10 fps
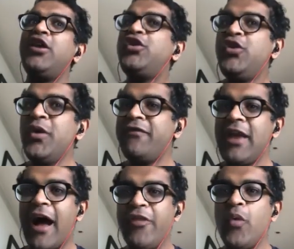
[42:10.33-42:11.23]
2 of
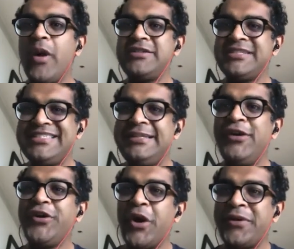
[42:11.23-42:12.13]
the other ones are
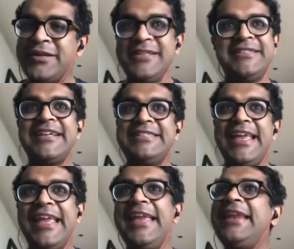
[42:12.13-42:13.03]
still going to
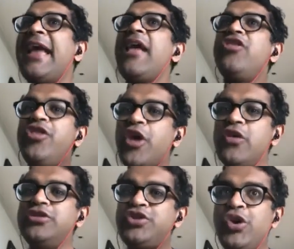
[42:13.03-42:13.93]
succeed.
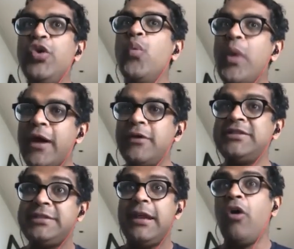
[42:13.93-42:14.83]
Those 2 will
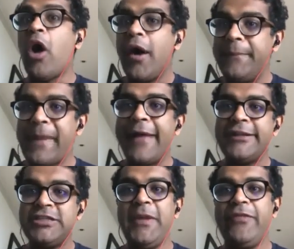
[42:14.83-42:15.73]
still, on
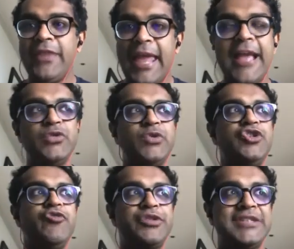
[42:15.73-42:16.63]
balance, beat the case which
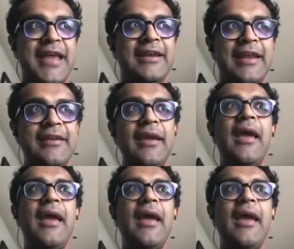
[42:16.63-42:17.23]
you presented.